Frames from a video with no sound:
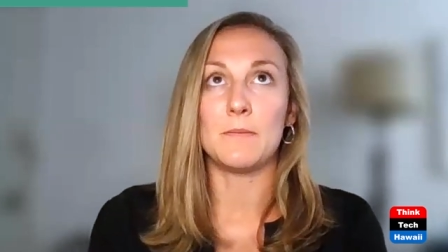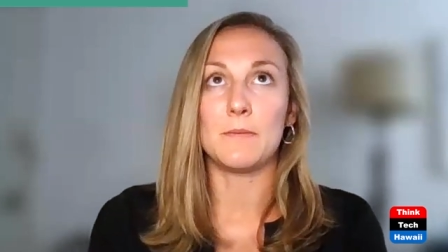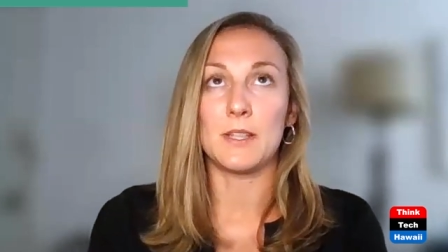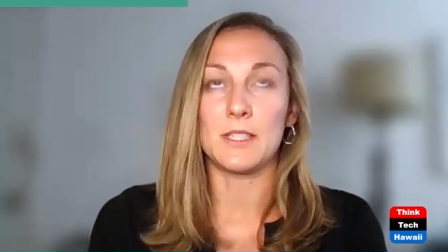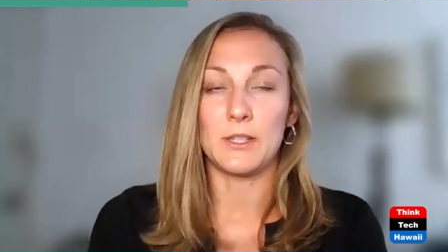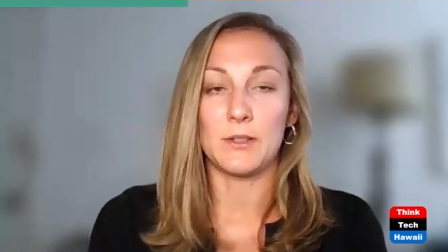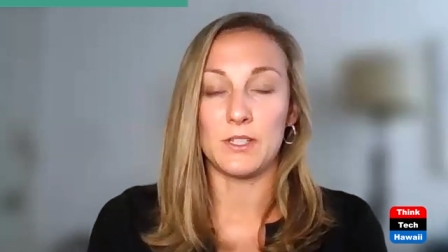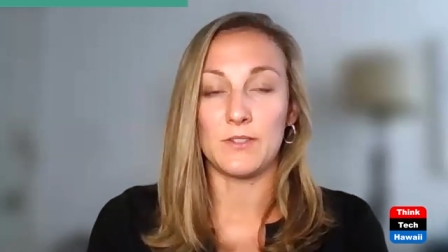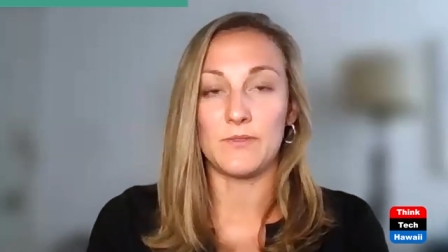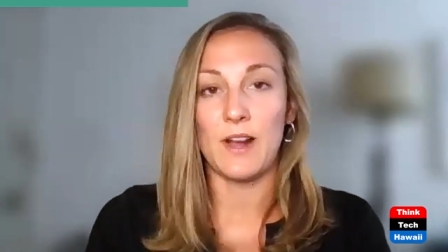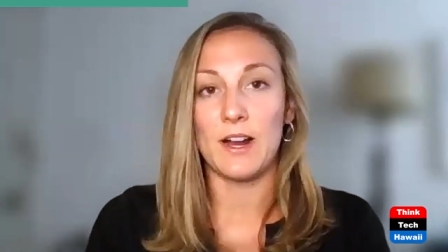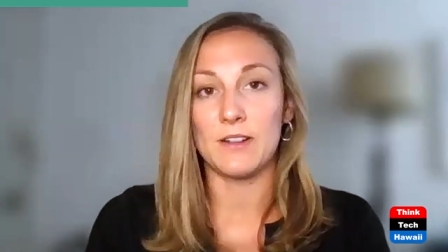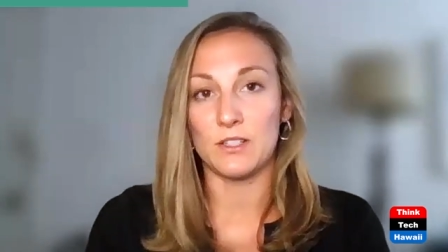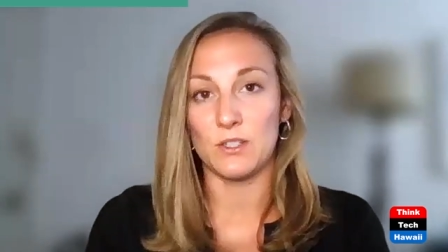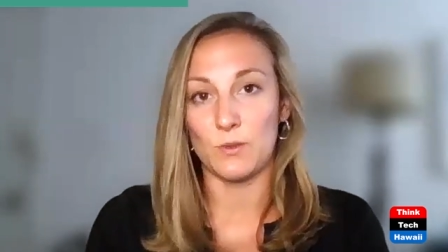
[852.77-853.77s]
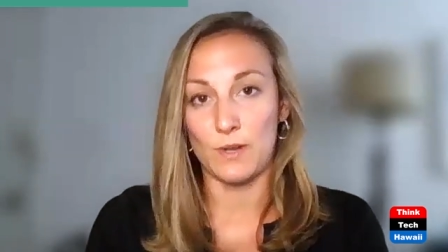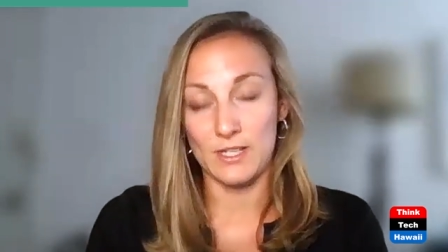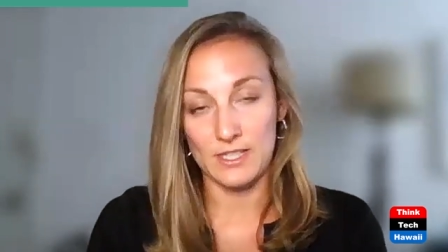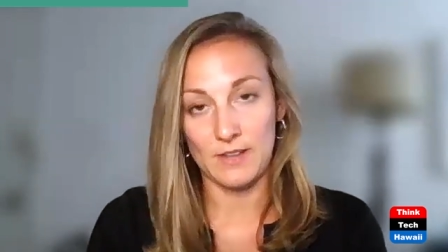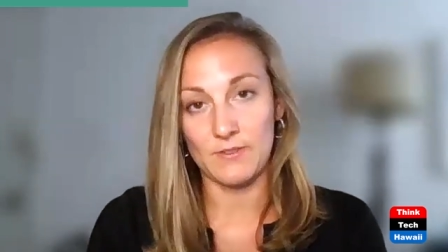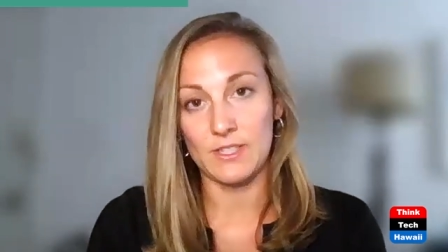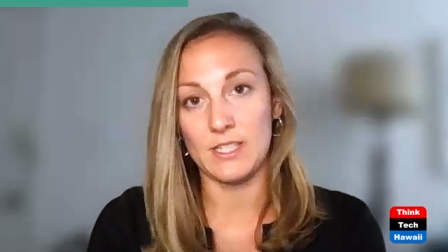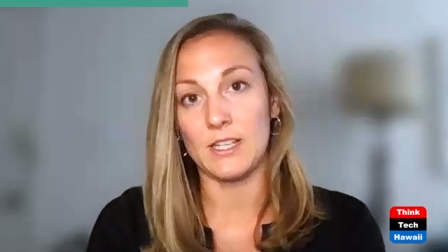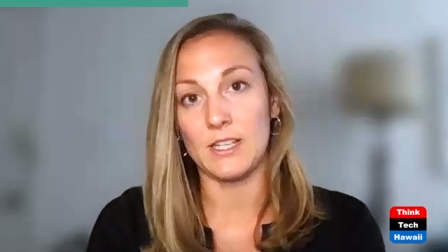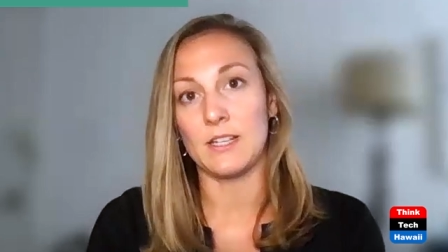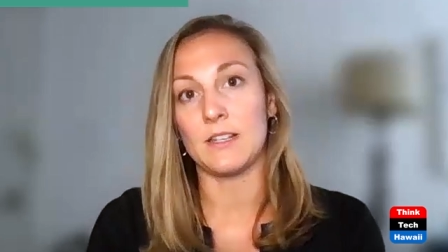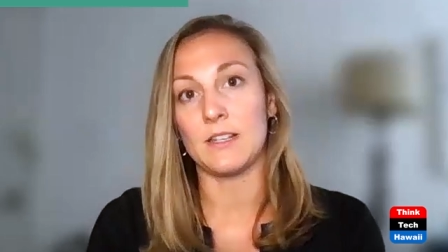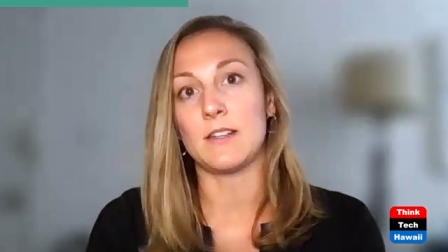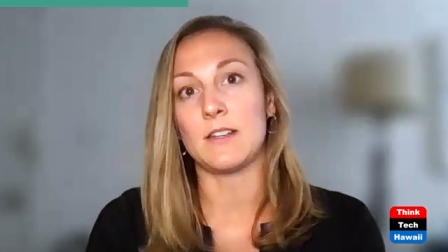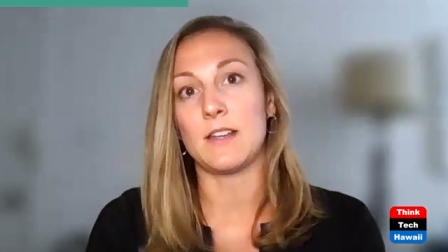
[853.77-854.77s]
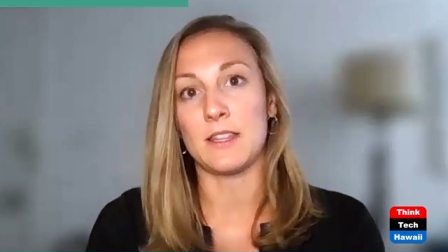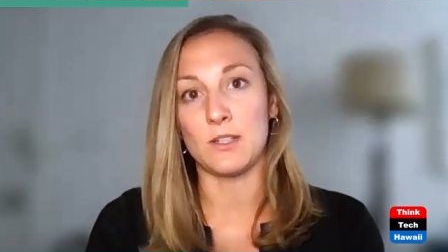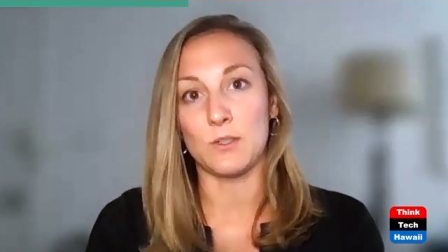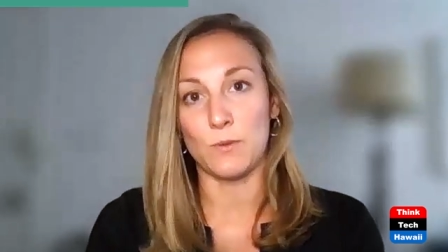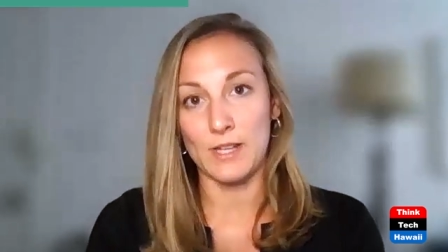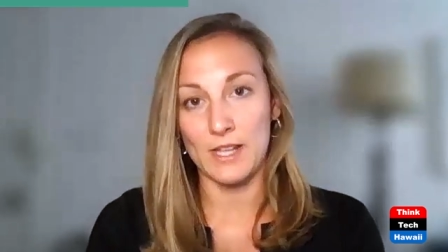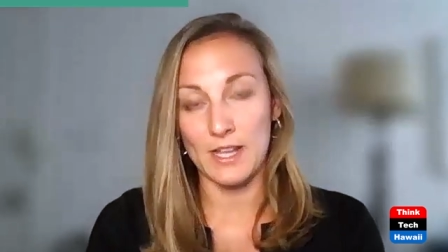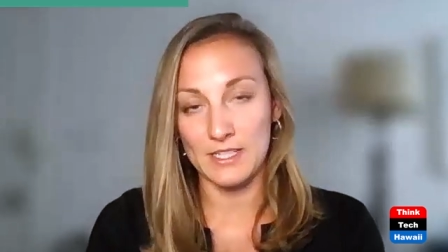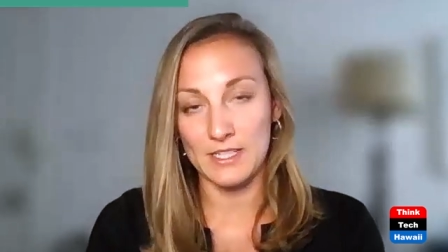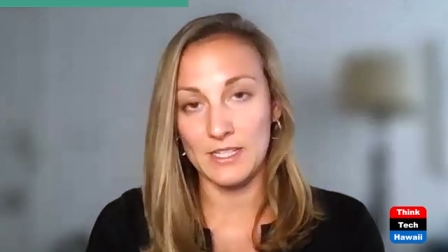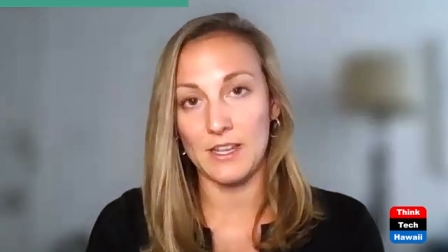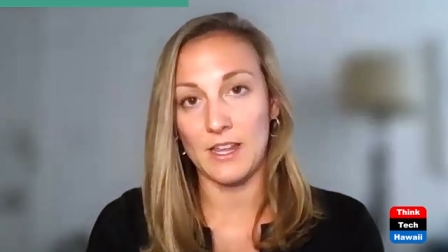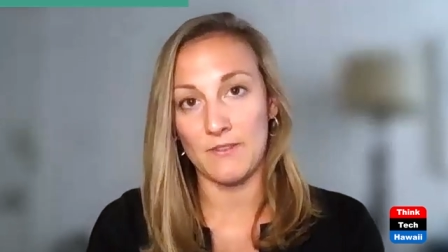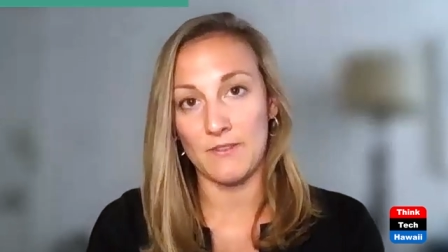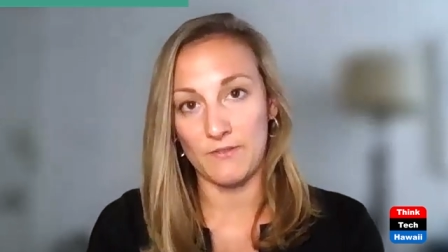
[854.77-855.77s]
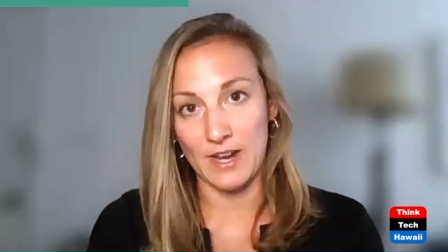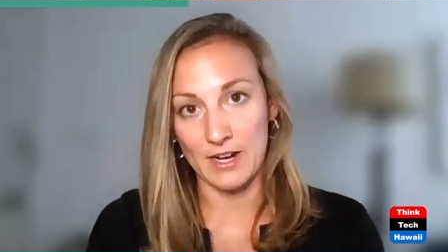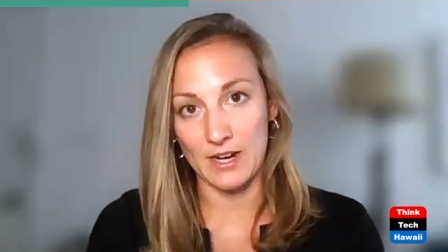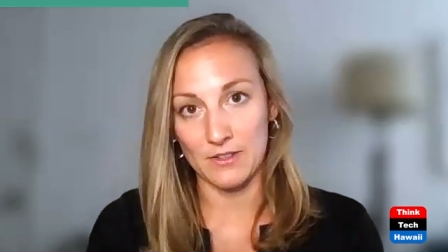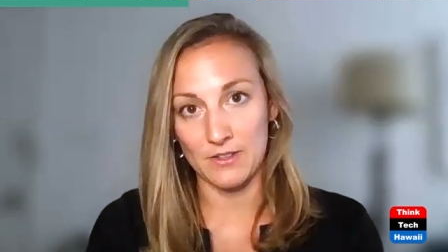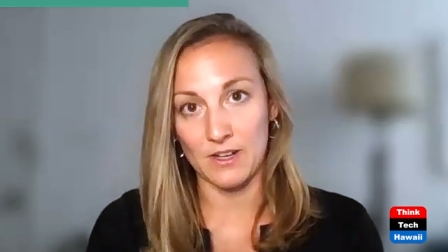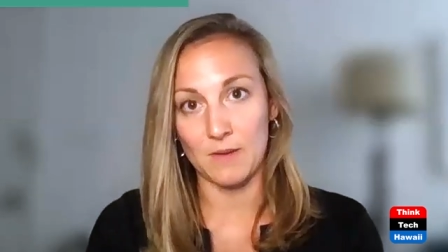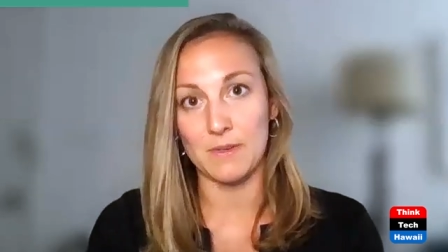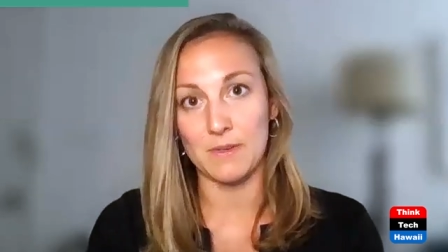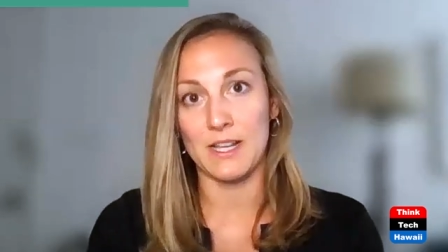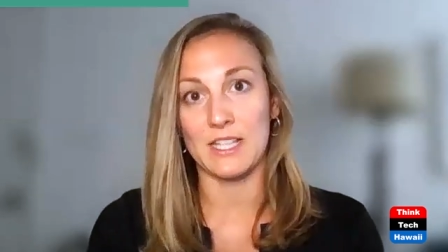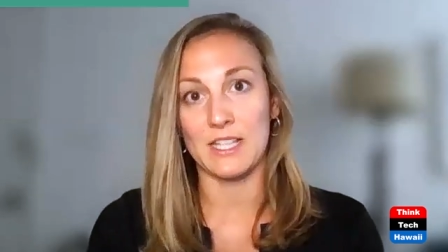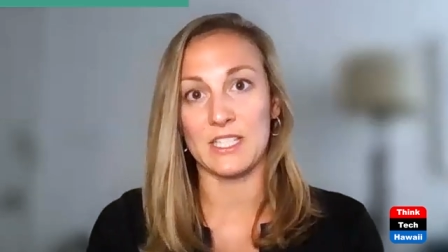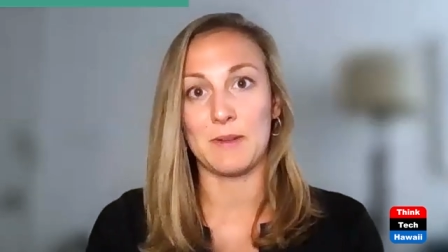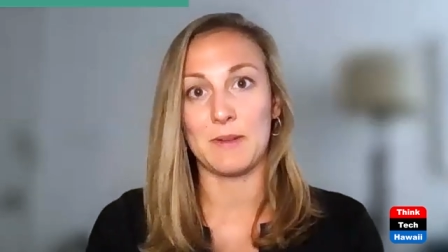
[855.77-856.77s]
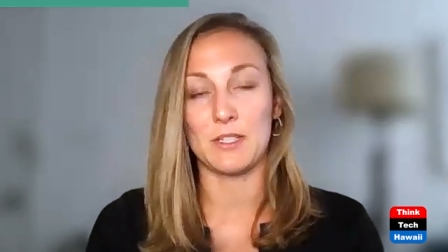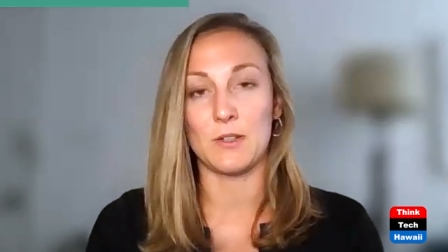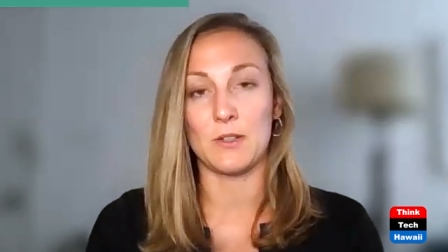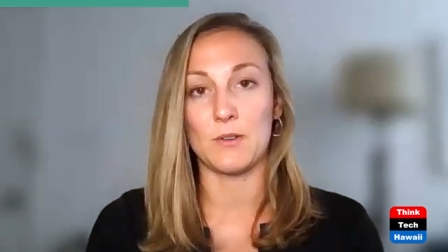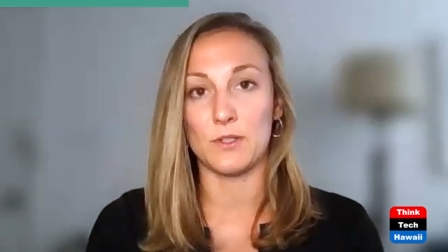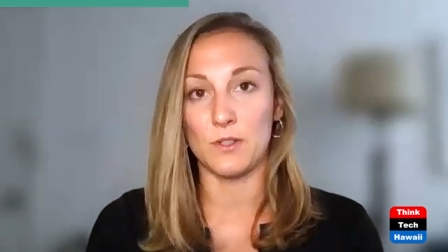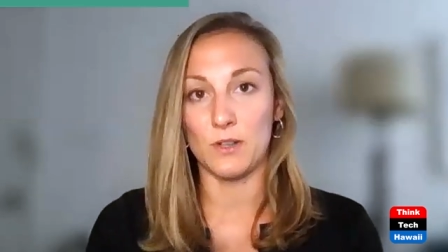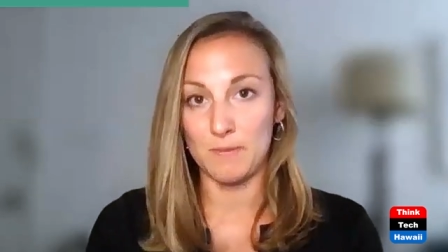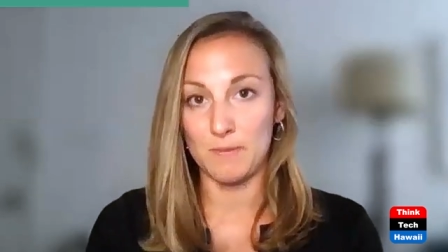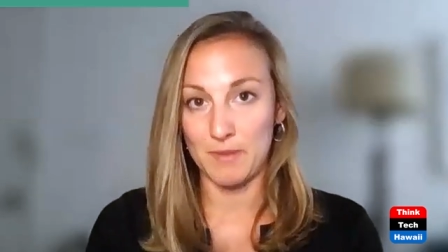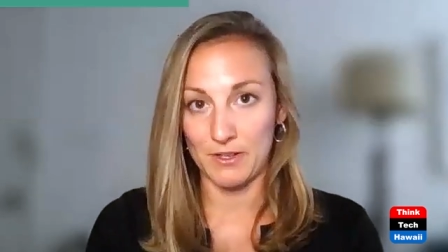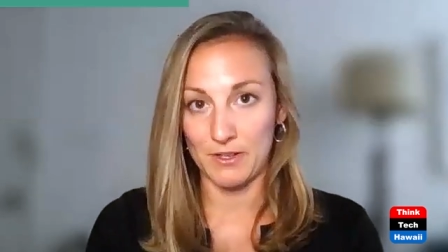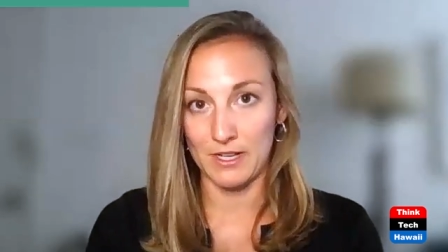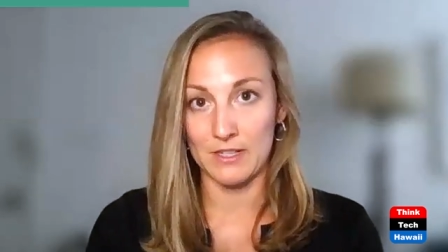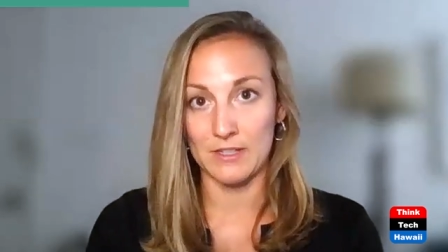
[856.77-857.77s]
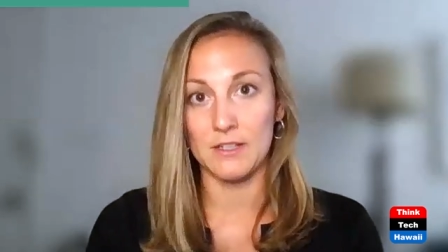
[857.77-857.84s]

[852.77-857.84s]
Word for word: a series of fires in 2017 and the 2018 Camp Fire, the company estimates it owes 30 billion,